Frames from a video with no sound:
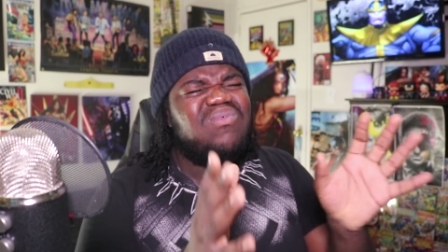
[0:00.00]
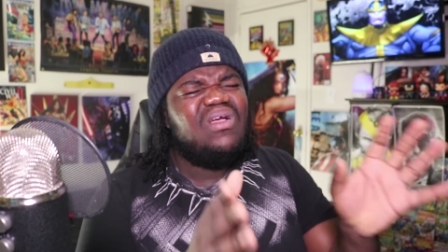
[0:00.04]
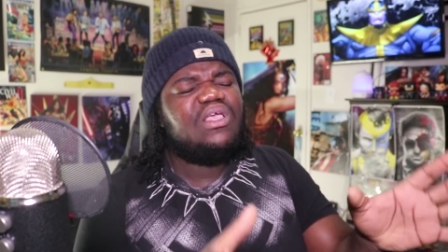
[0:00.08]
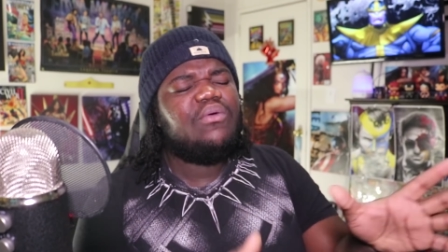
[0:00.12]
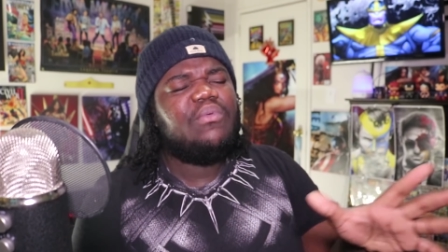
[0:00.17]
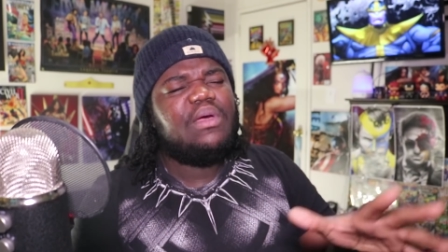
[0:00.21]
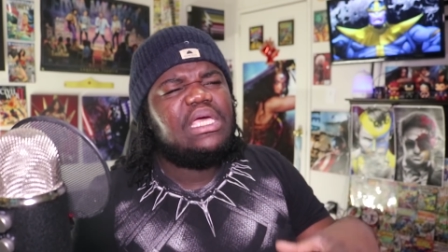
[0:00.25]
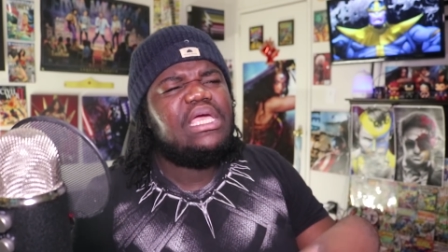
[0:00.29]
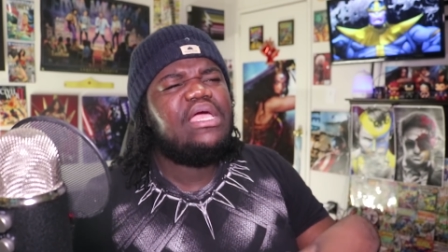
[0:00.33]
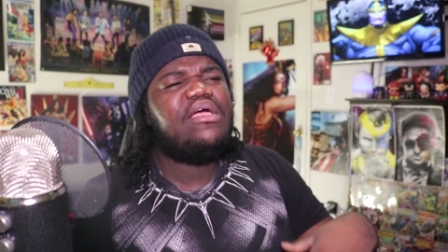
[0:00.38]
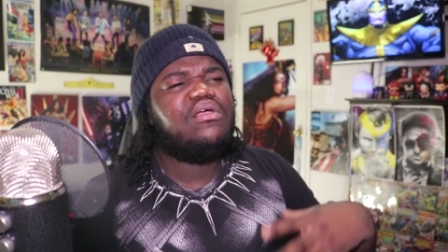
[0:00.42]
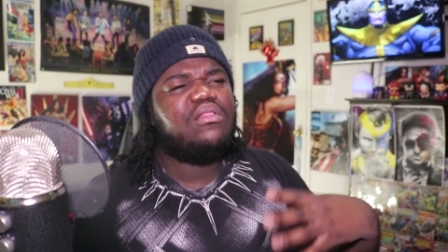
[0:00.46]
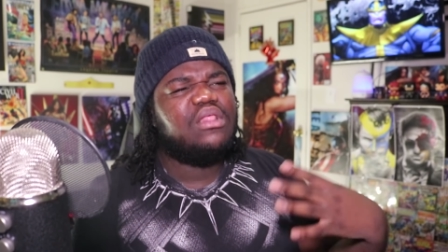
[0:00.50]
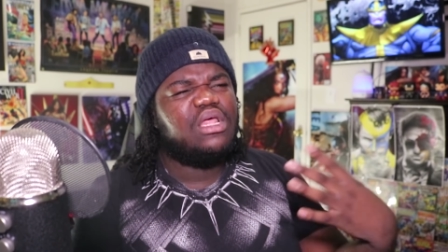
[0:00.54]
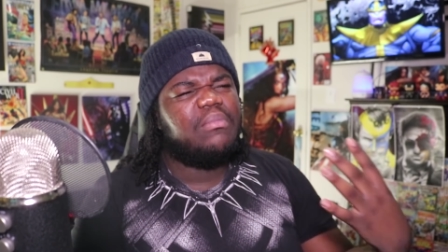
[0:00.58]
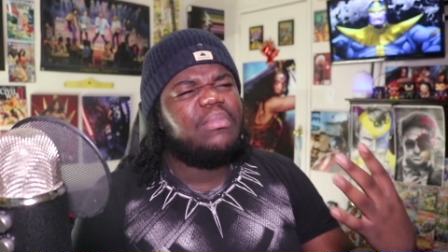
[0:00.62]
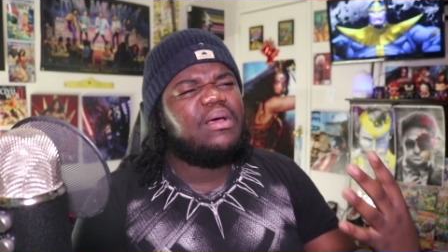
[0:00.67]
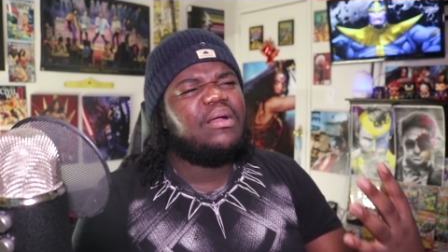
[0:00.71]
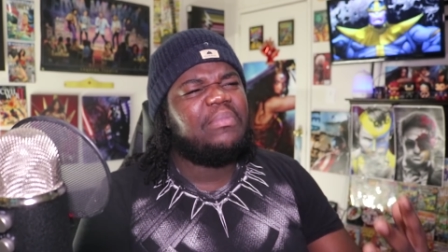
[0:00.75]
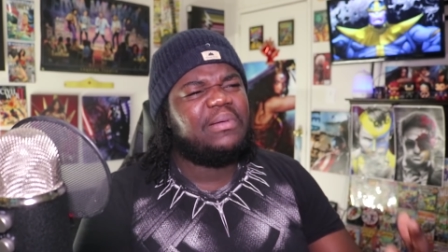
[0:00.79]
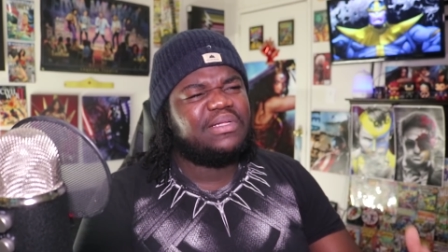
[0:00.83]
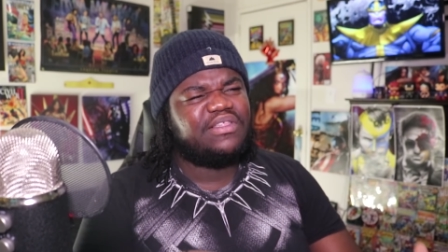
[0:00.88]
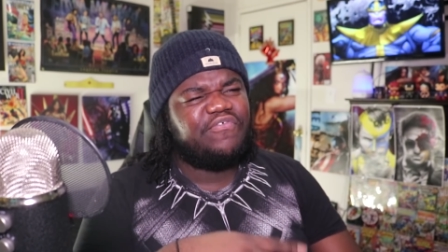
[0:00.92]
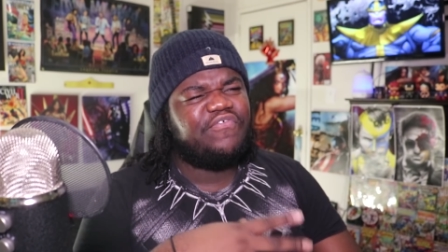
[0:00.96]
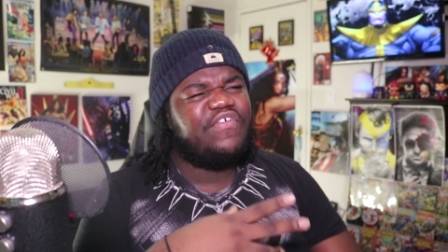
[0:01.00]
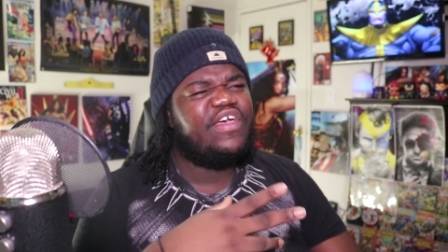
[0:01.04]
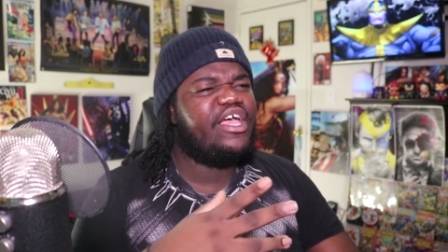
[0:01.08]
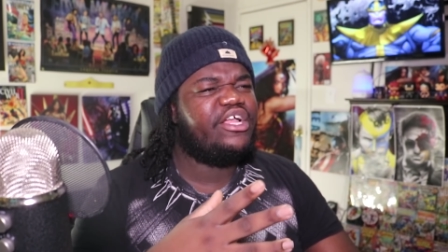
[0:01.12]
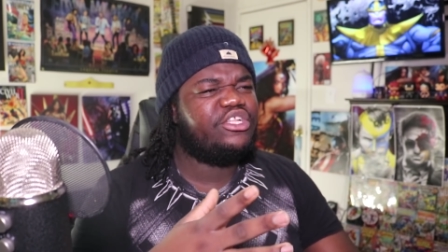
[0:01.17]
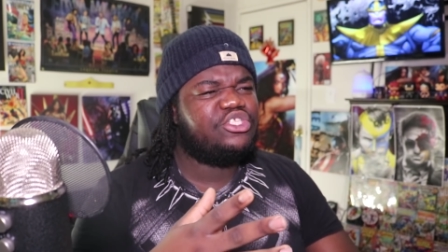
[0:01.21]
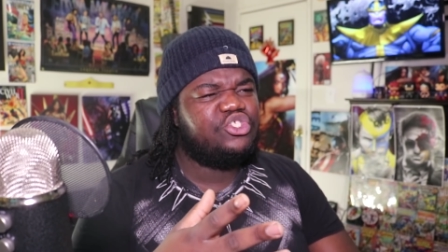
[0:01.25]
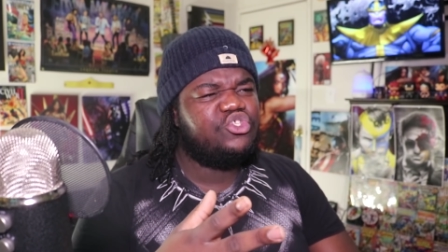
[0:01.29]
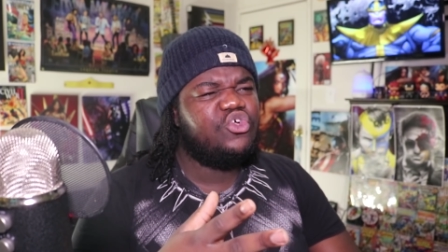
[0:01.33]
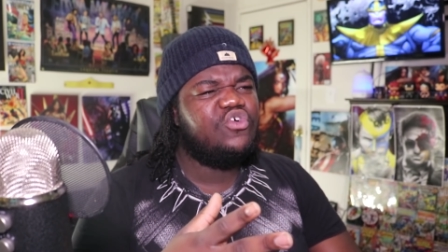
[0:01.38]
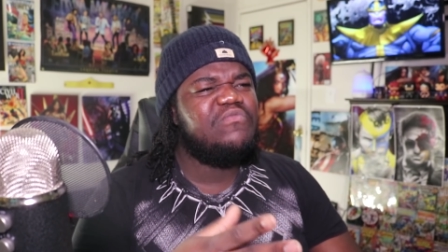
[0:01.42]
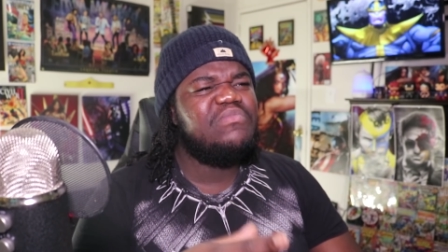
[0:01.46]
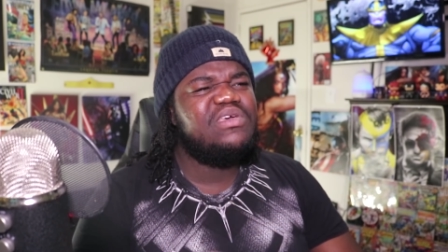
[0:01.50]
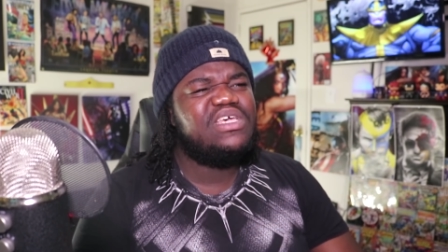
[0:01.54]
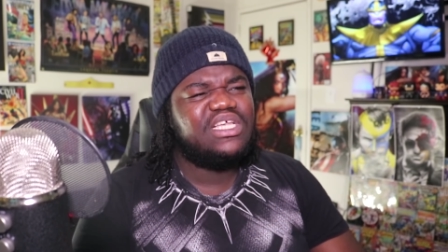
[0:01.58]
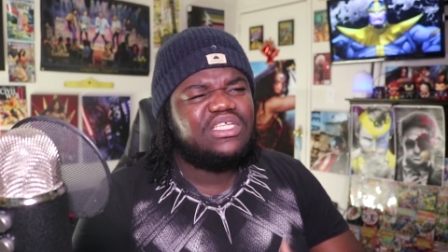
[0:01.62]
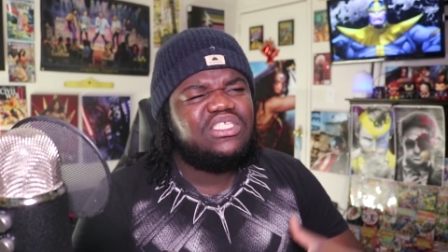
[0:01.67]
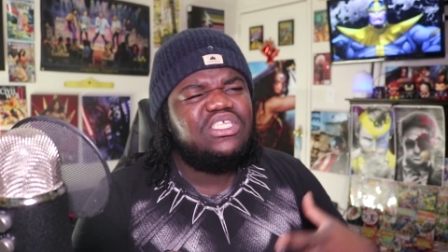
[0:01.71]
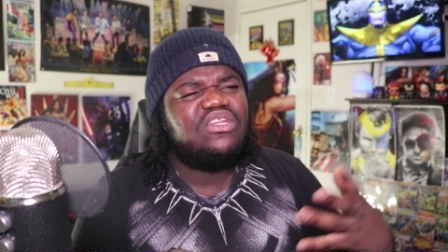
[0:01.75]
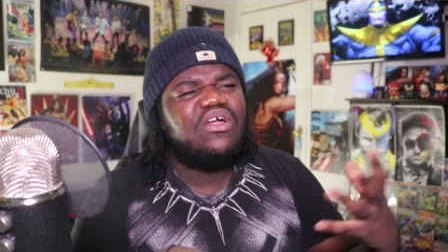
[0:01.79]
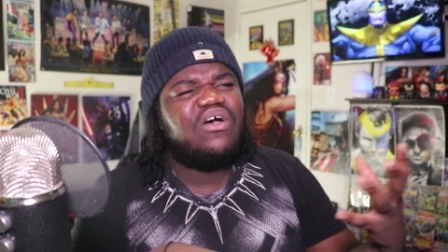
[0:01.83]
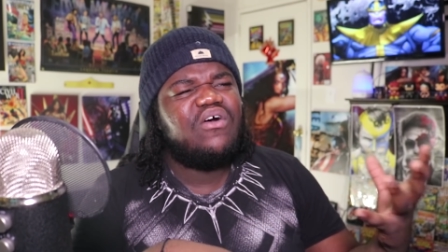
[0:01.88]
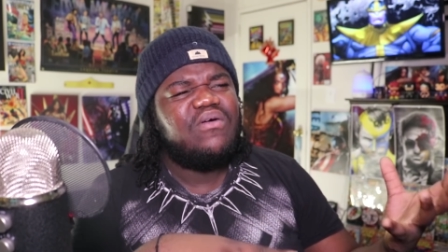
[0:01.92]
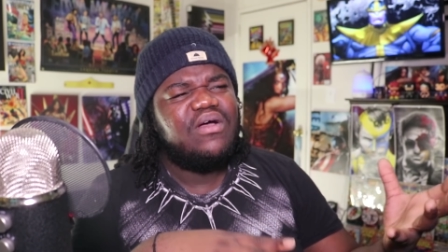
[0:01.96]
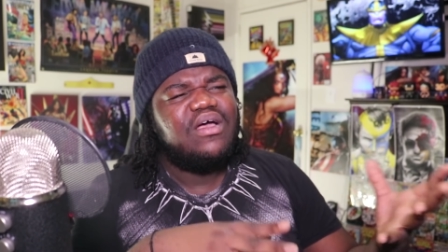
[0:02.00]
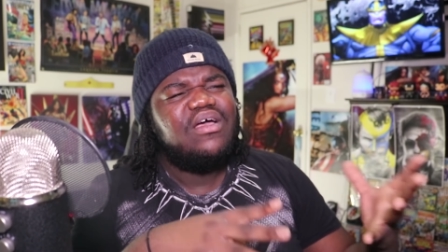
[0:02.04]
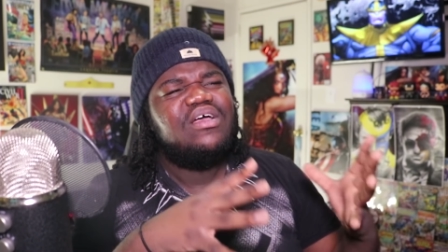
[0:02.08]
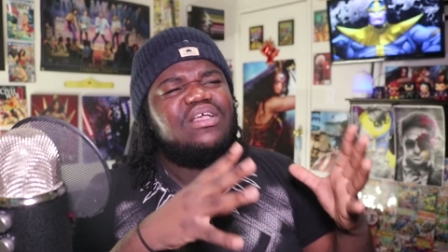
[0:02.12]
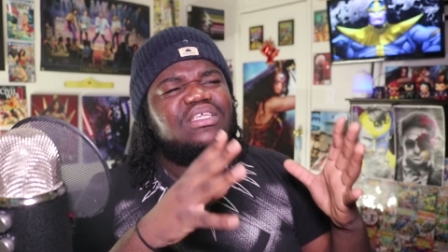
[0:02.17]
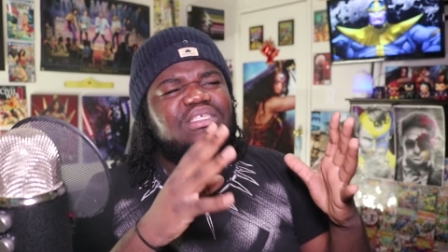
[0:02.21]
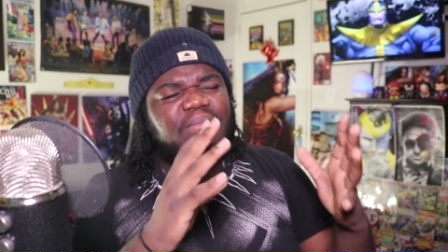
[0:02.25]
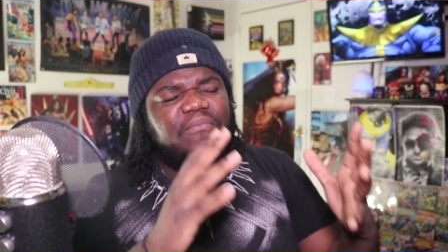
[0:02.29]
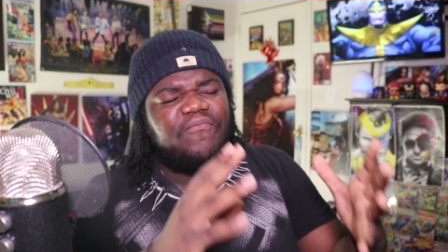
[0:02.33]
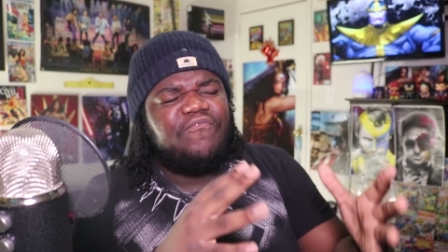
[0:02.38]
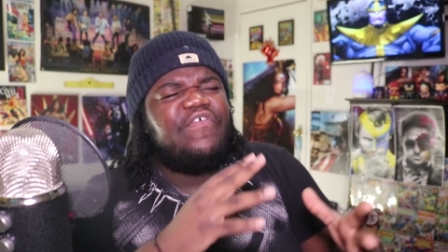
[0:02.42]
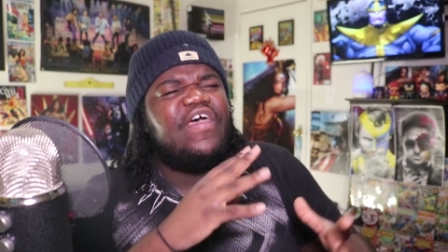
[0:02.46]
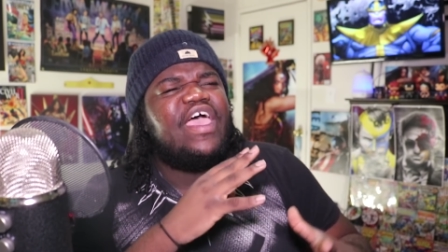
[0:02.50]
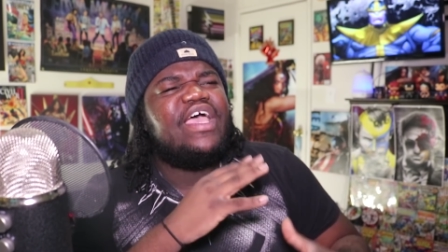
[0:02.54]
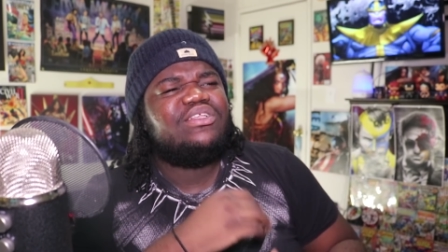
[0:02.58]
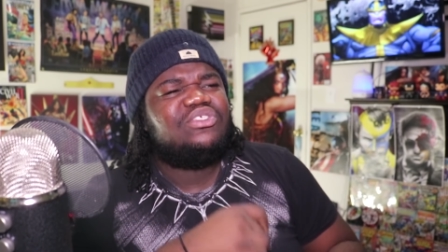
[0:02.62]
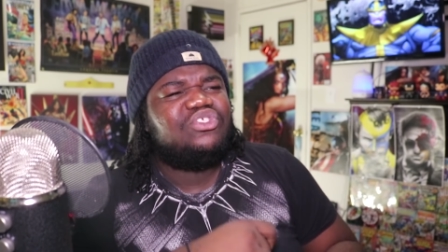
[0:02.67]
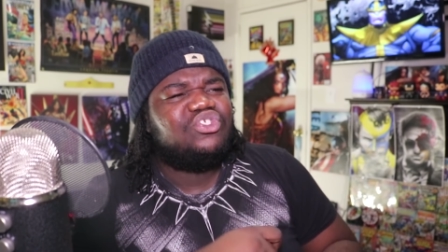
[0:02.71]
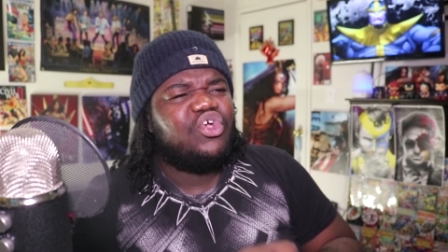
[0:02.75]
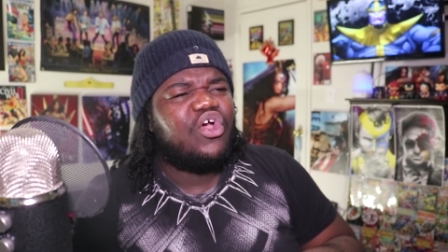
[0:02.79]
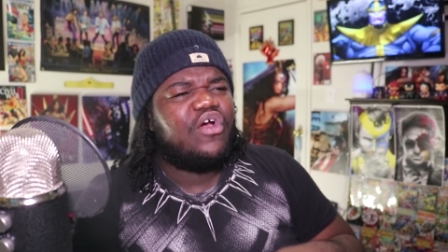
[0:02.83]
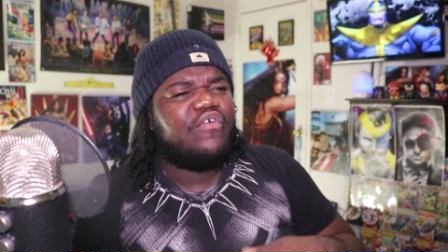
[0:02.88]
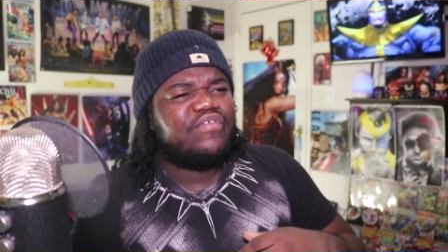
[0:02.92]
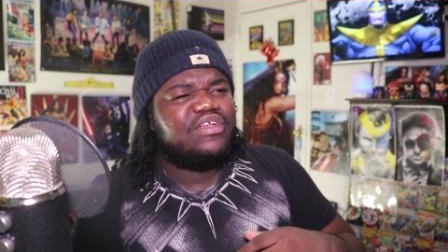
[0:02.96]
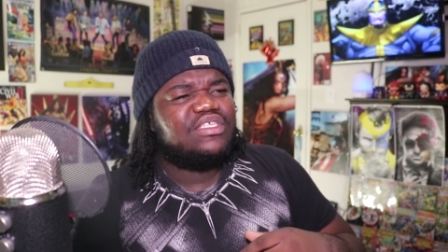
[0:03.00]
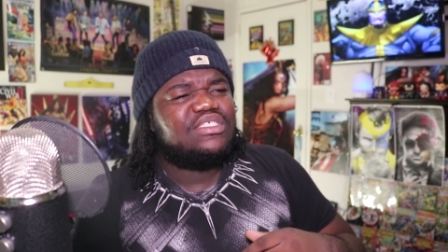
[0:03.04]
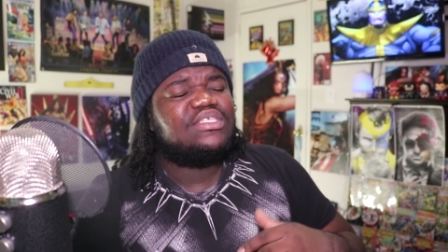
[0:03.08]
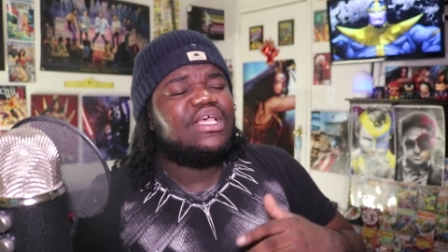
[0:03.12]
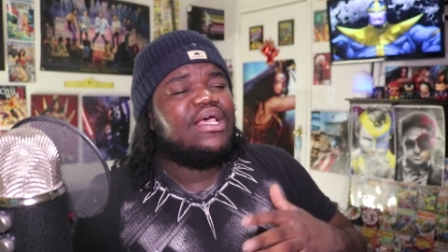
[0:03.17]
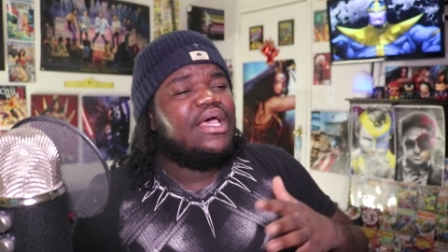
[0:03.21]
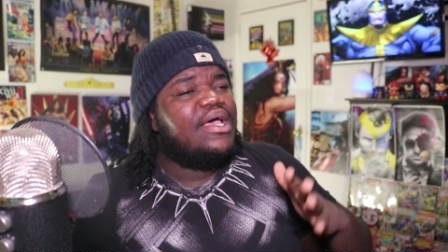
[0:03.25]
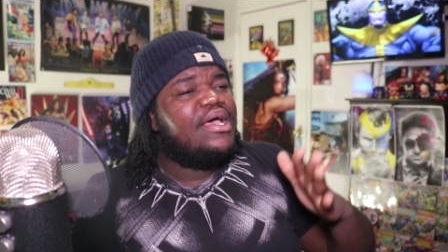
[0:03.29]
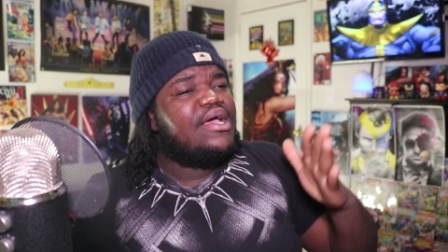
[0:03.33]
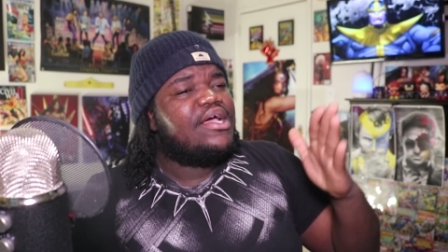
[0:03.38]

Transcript: we care a little bit about the fans too because you know some fan service